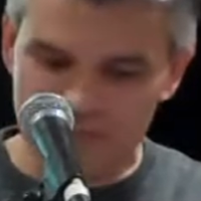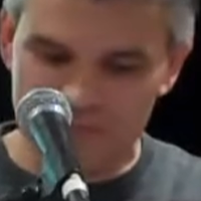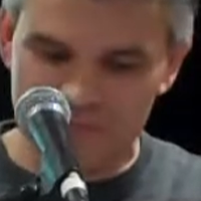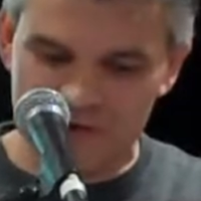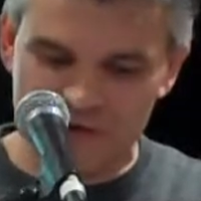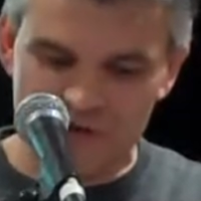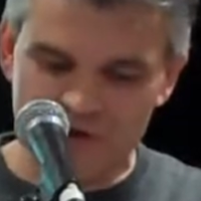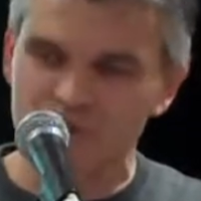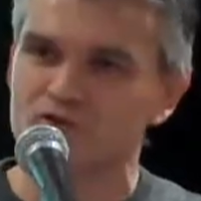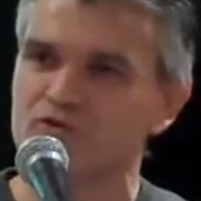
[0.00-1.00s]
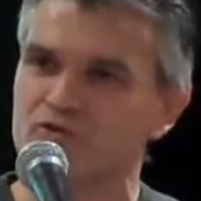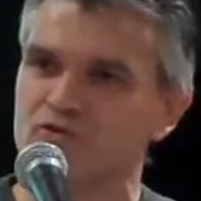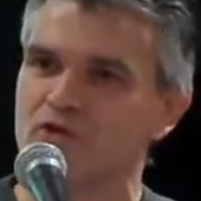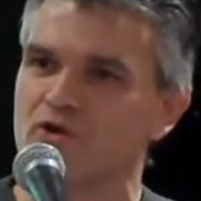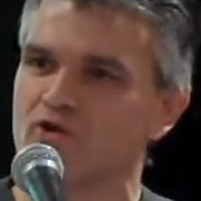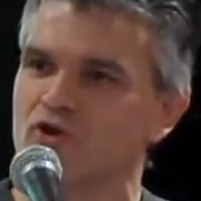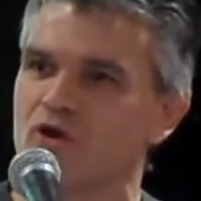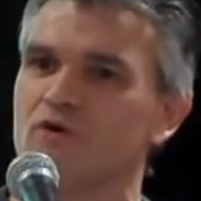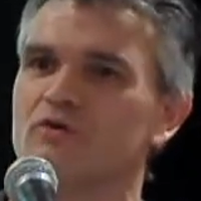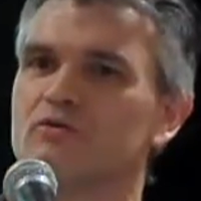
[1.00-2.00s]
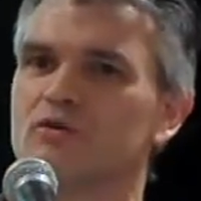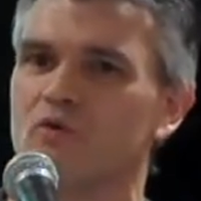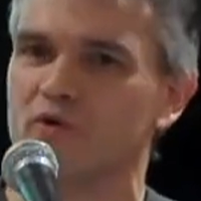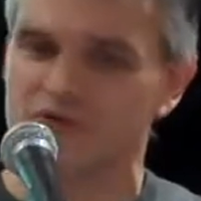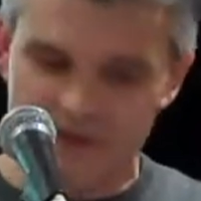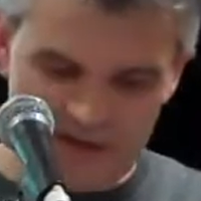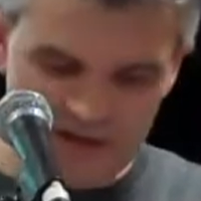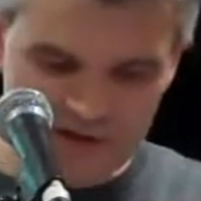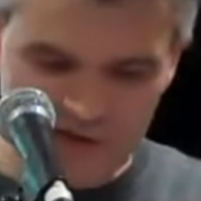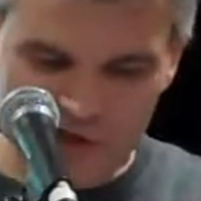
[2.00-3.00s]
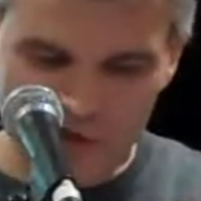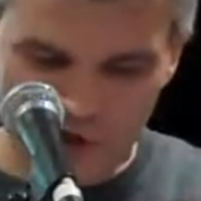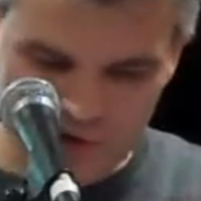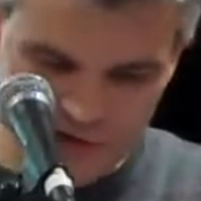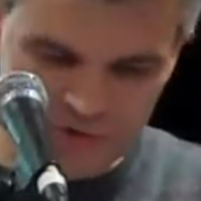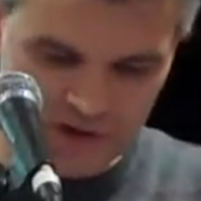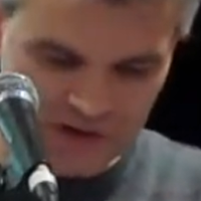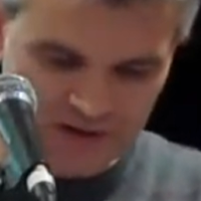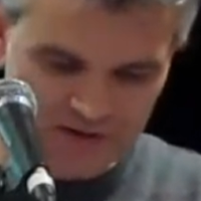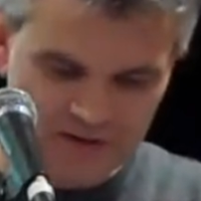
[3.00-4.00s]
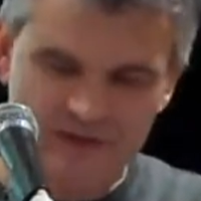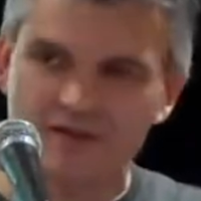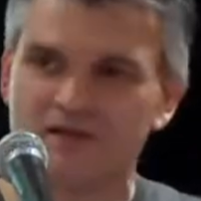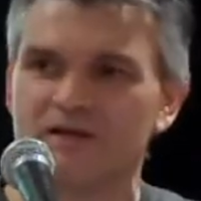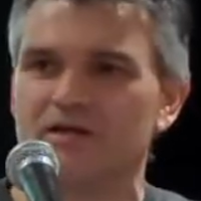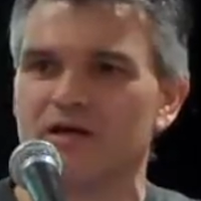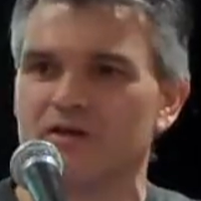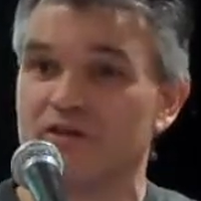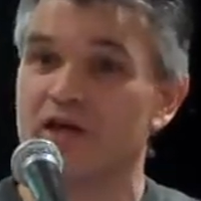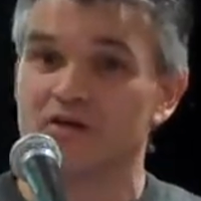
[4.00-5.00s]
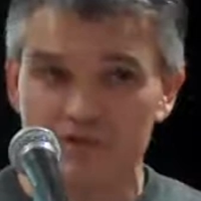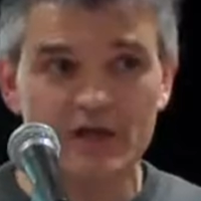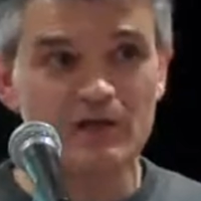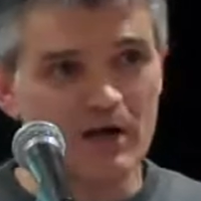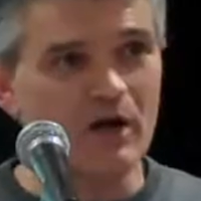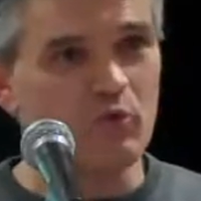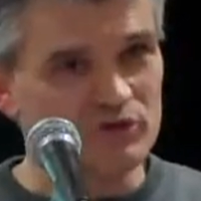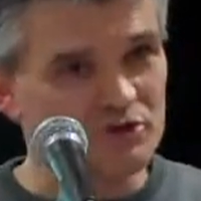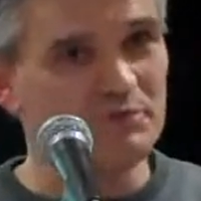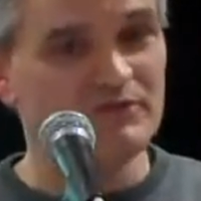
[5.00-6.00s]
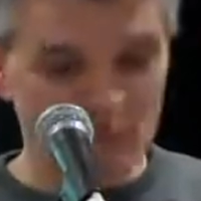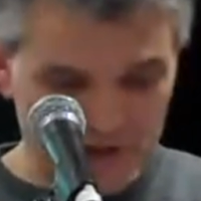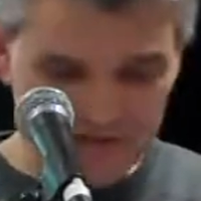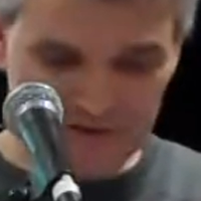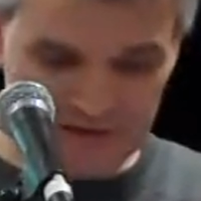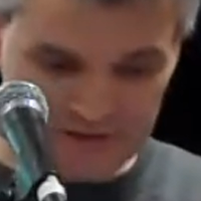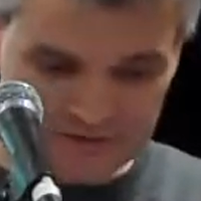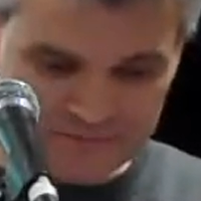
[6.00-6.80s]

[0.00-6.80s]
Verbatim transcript: them. They do not know what they are doing. Their real luck was to be forgiven.